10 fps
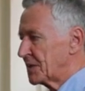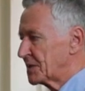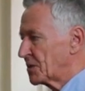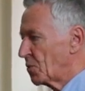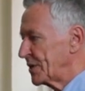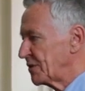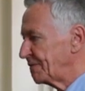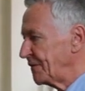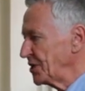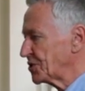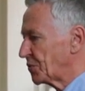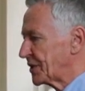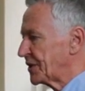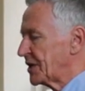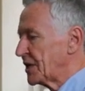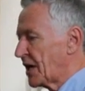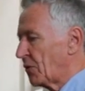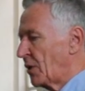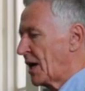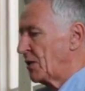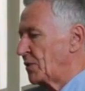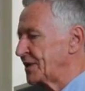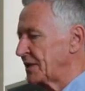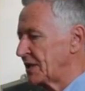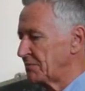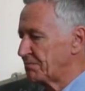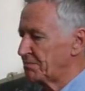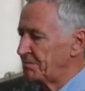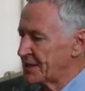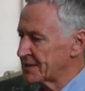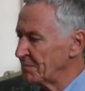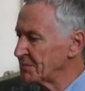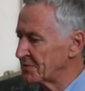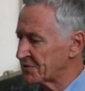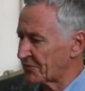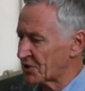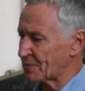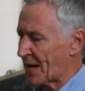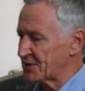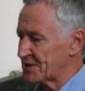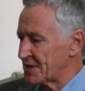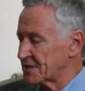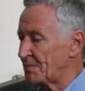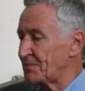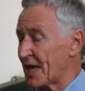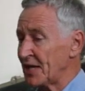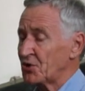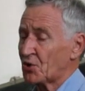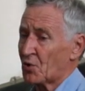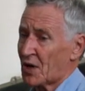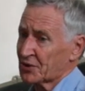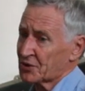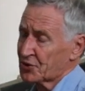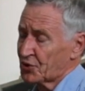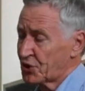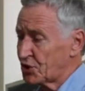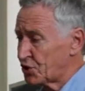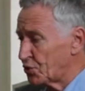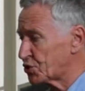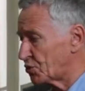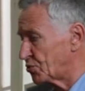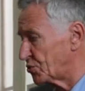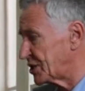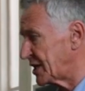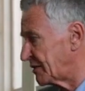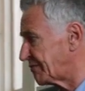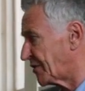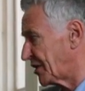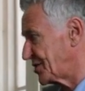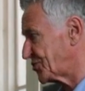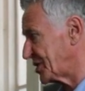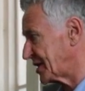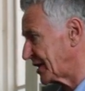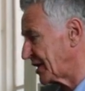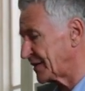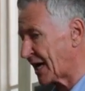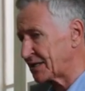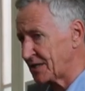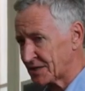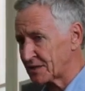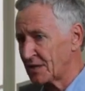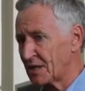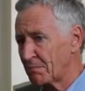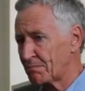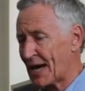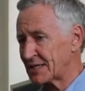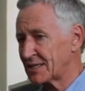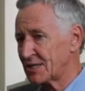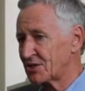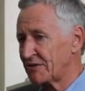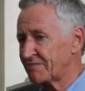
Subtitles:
So when you're finished with the symptoms of the respiratory system, then you go on to the usual routine for history taking. That is past history,